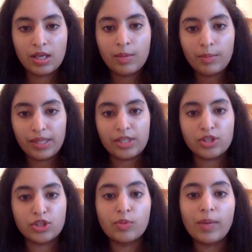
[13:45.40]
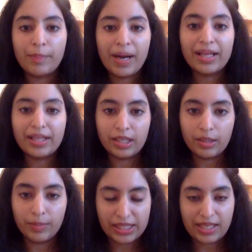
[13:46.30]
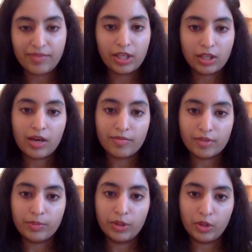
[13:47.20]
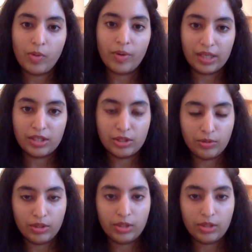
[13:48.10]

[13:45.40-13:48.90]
place to do my pilot in, because I felt comfortable going into the